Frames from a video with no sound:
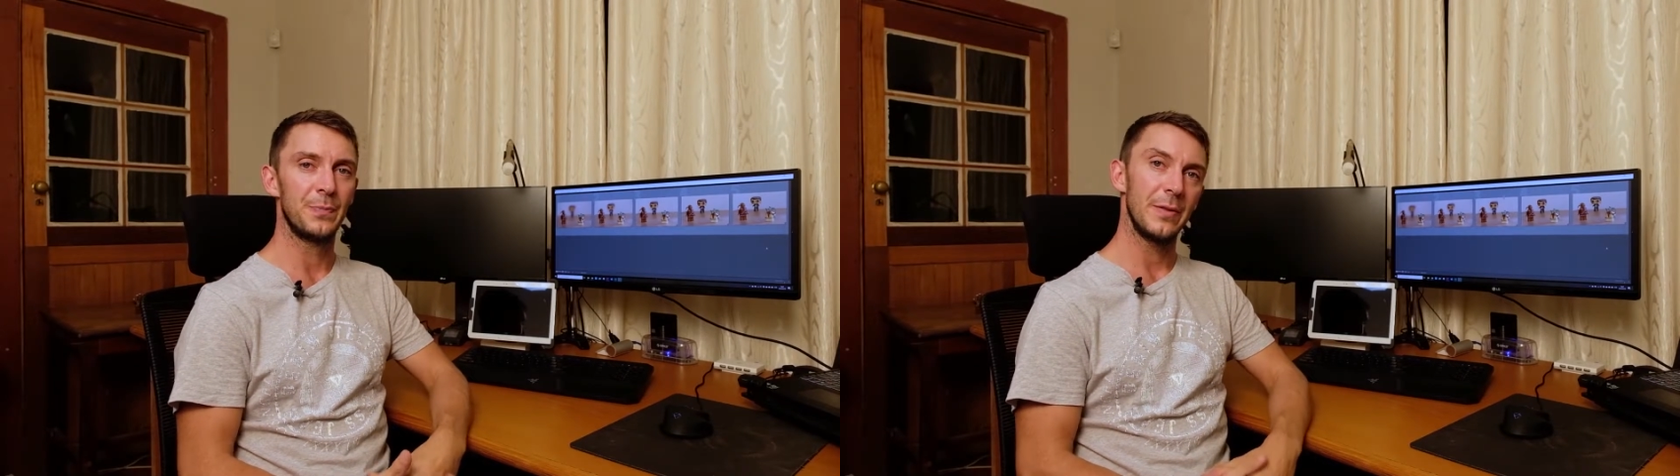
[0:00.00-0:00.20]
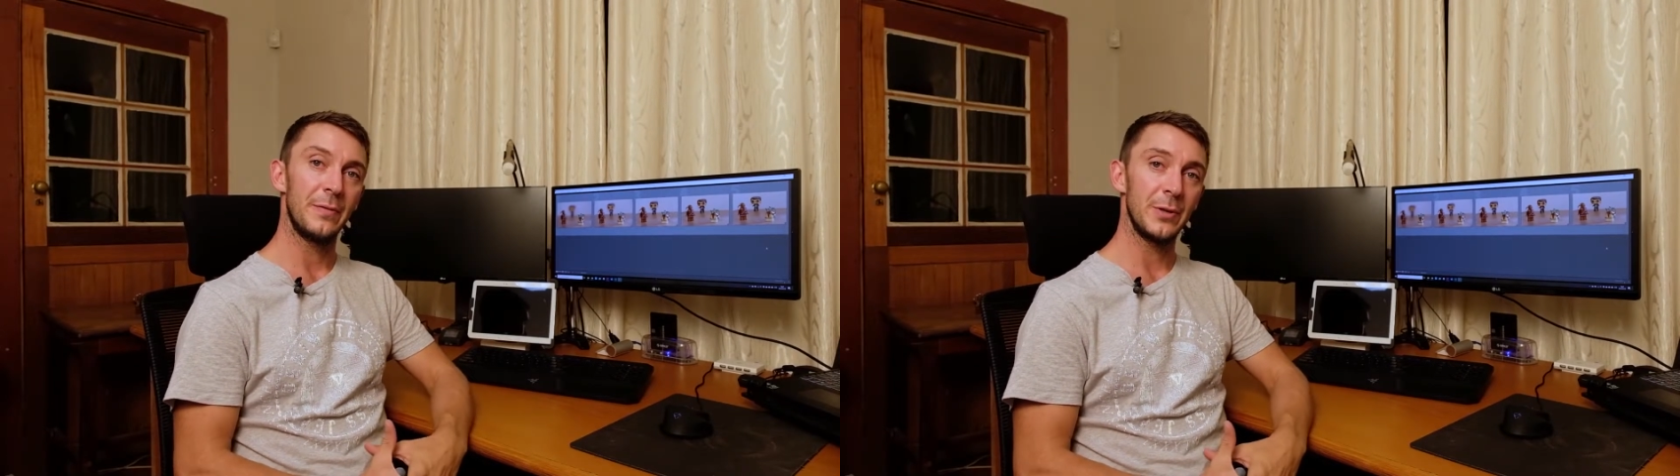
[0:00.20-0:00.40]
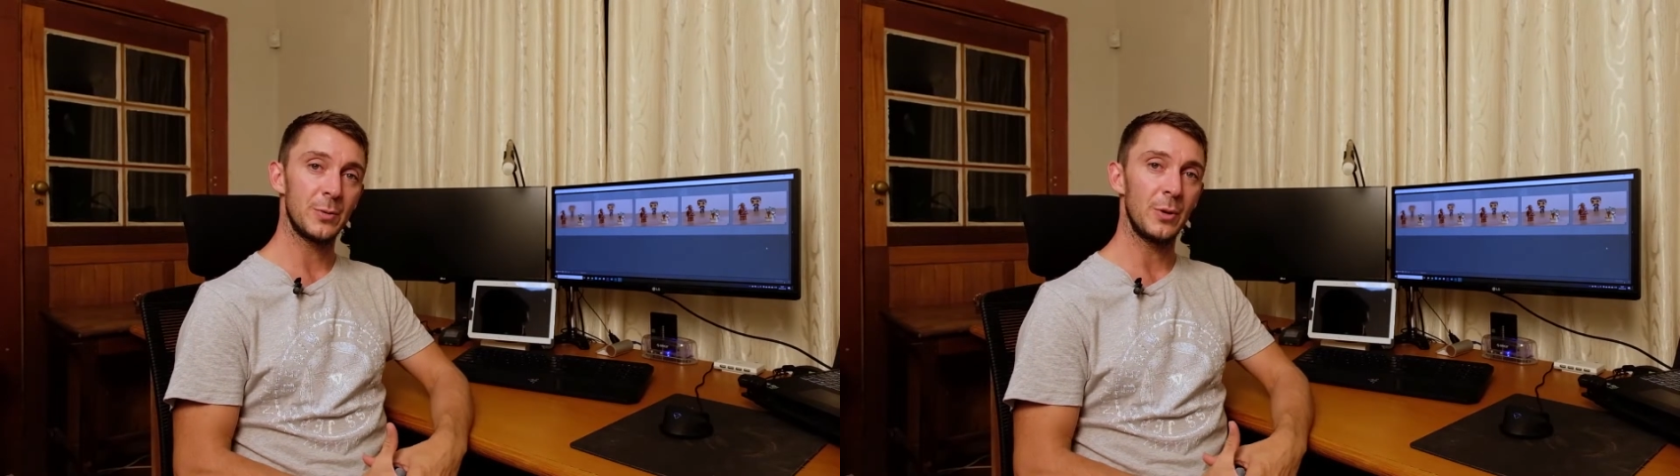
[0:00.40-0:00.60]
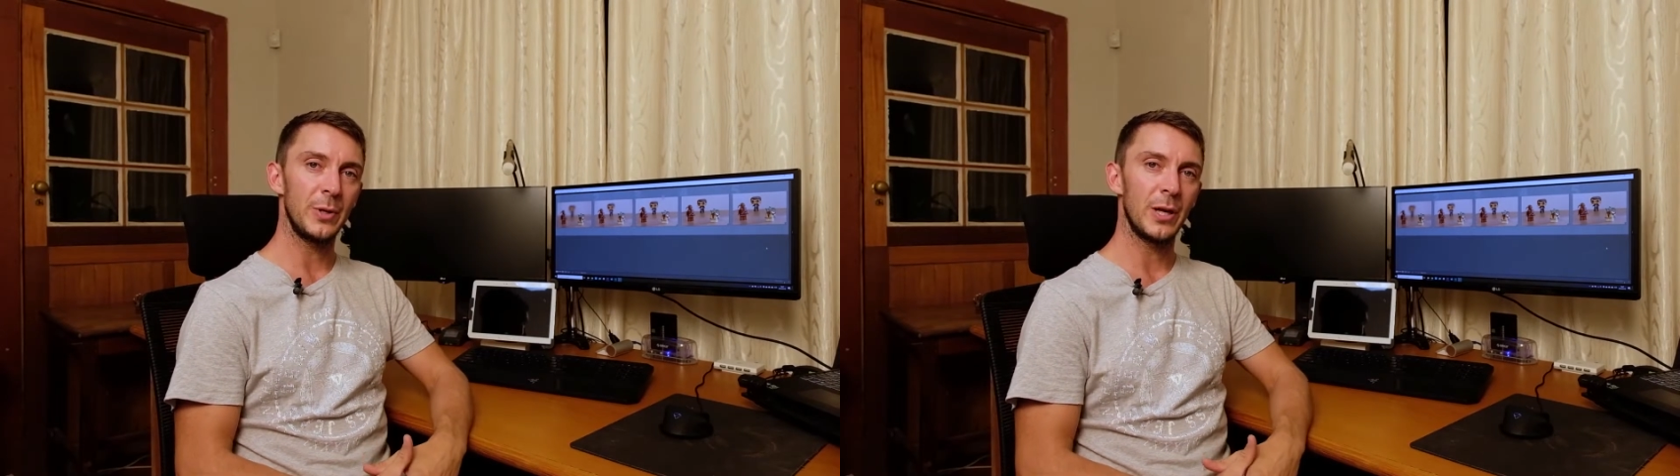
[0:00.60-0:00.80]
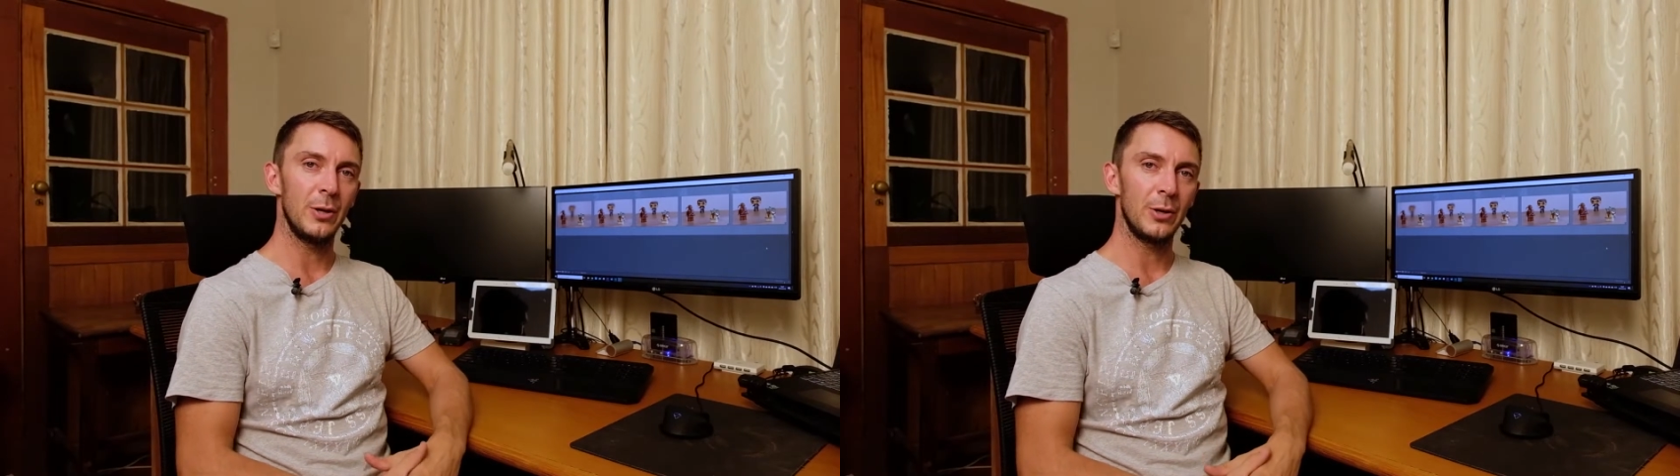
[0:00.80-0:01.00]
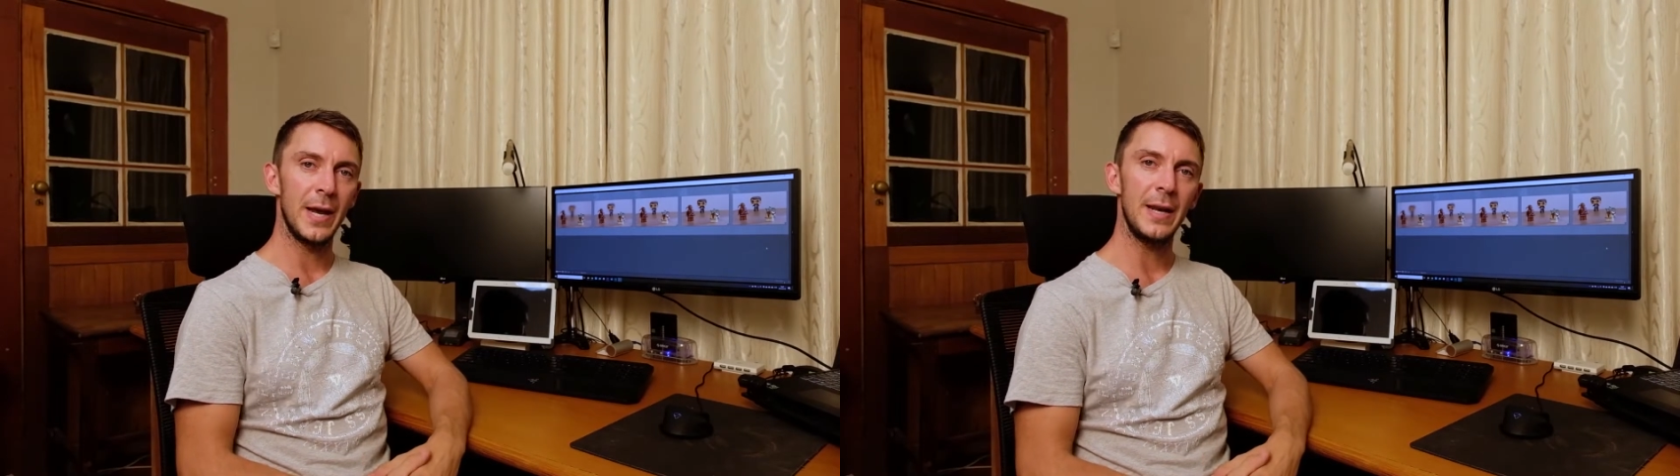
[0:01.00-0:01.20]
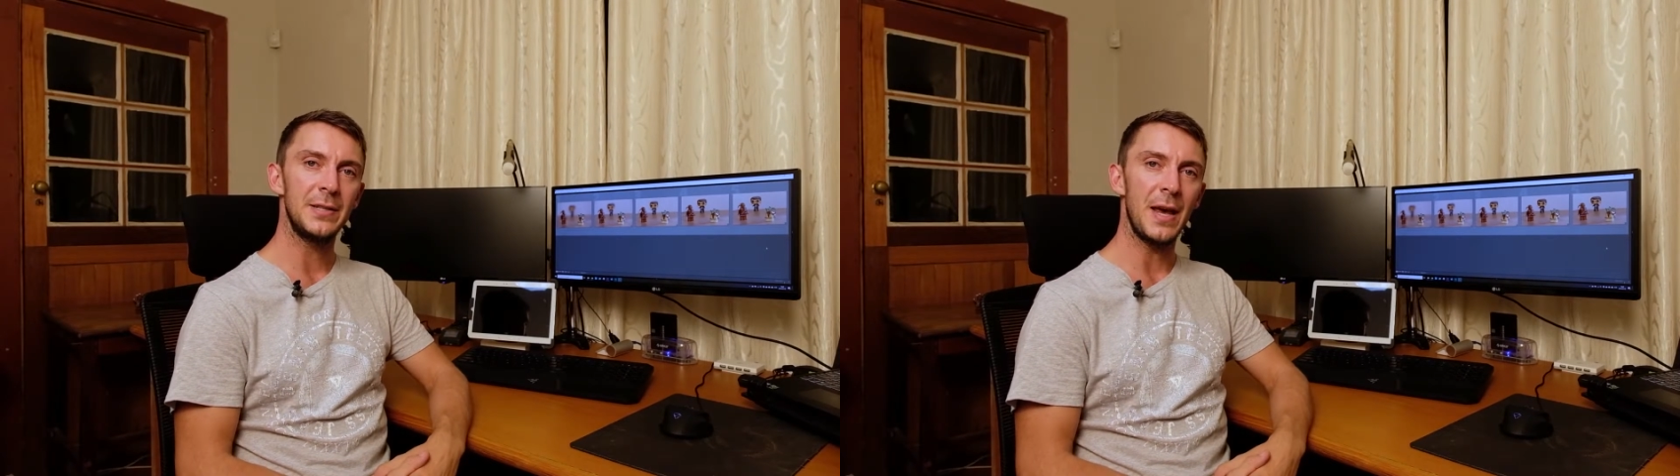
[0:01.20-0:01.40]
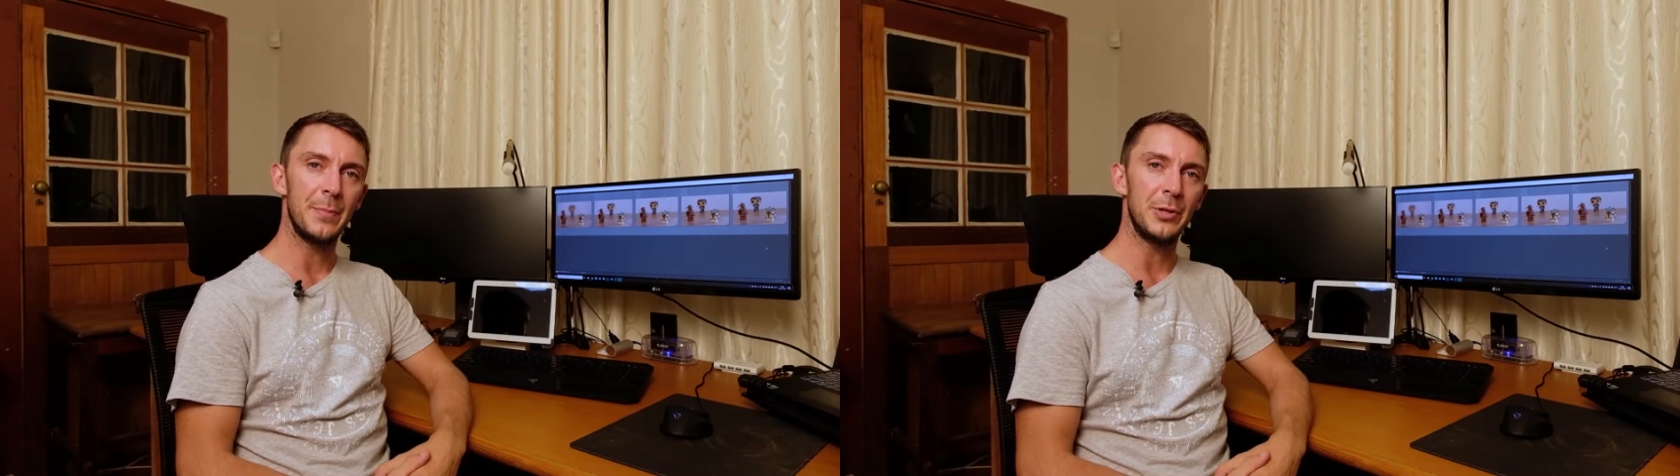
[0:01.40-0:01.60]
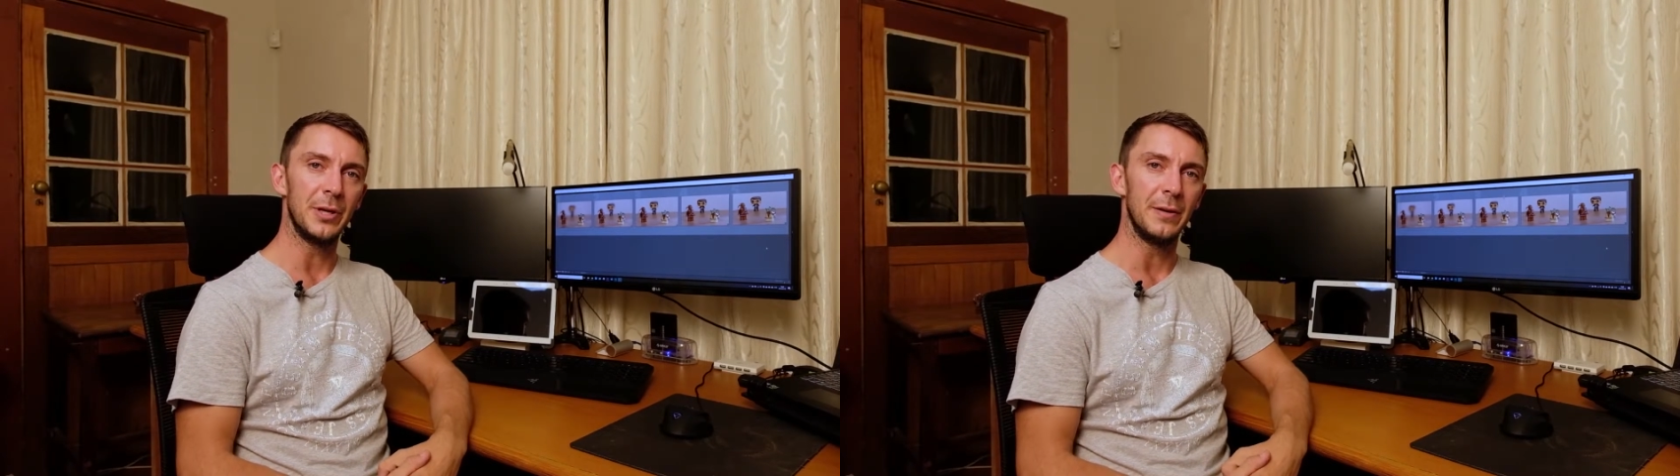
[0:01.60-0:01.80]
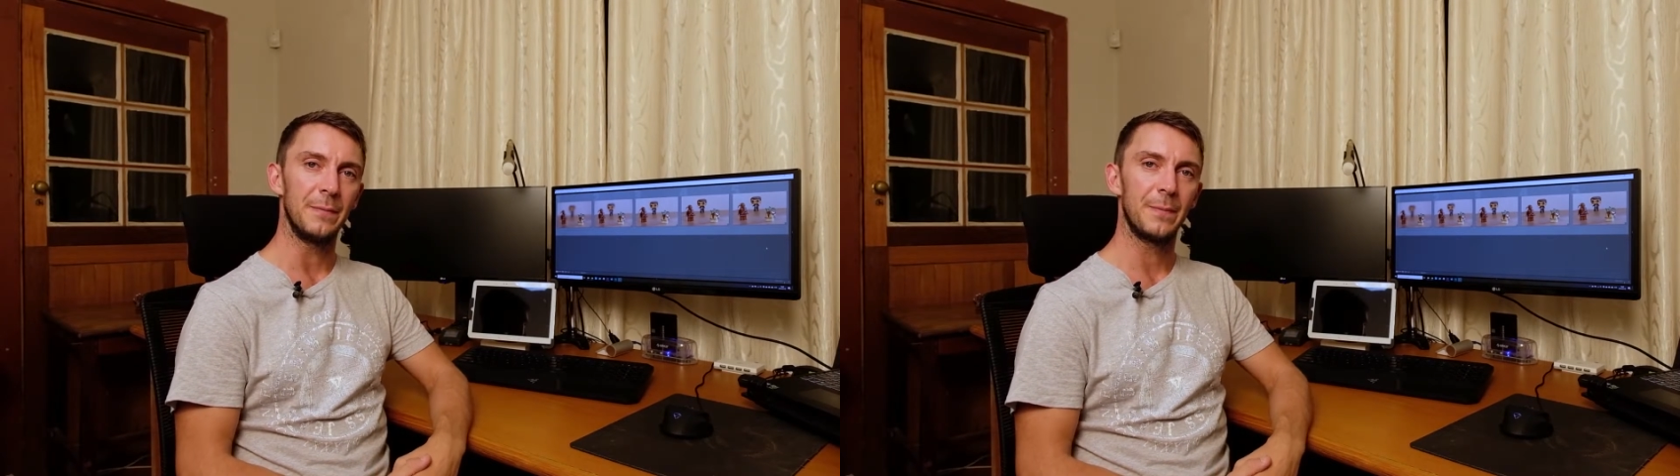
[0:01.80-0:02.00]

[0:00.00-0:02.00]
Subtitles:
The first one we're going to look at is aperture.